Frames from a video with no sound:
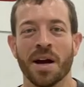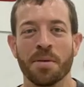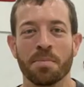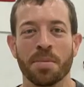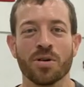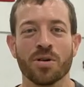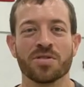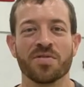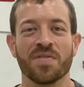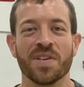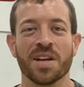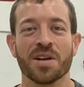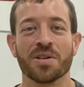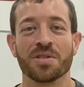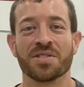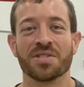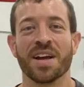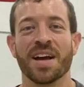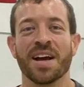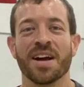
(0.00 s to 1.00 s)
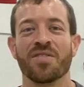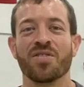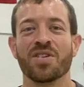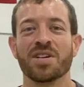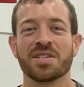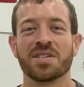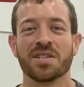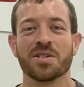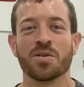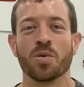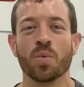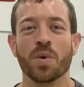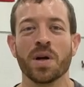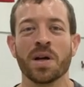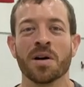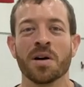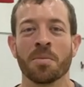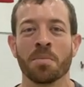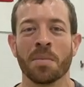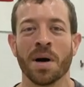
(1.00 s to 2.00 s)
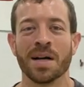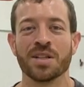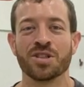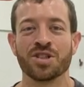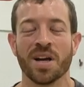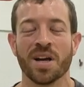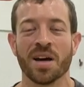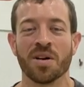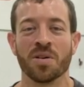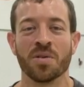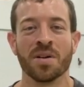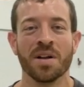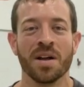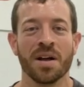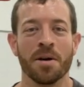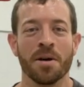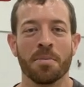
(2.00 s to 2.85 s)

I post videos every single week on my channel.